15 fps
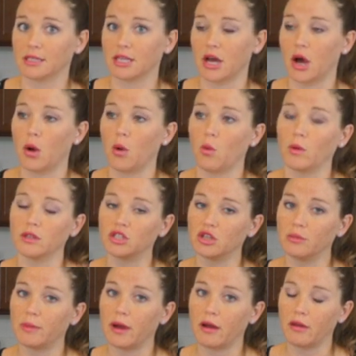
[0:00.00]
So once
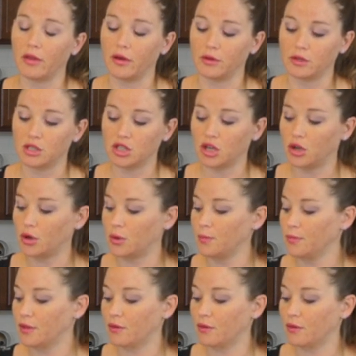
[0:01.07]
you pair those two,